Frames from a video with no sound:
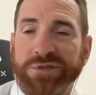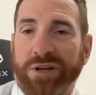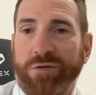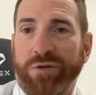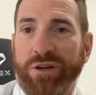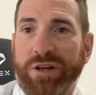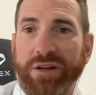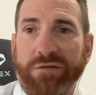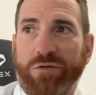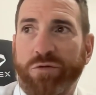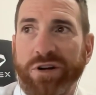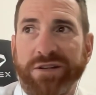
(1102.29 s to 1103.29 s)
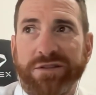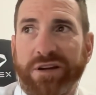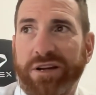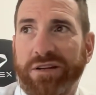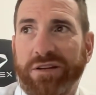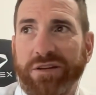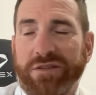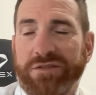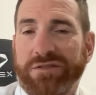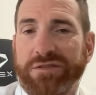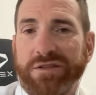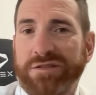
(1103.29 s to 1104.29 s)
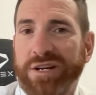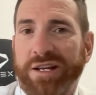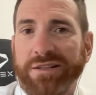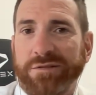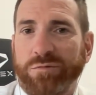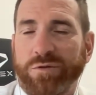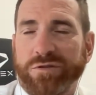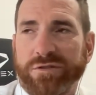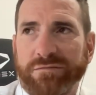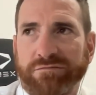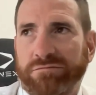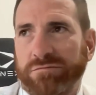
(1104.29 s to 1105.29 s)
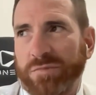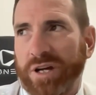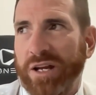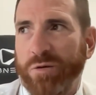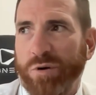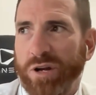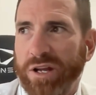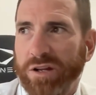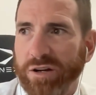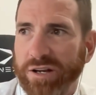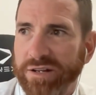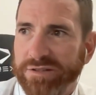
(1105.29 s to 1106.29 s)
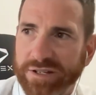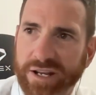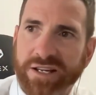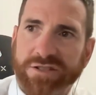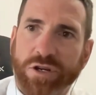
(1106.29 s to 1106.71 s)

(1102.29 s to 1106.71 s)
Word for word: So in, in Queensland, like the, the talent wasn't anywhere near like it is today.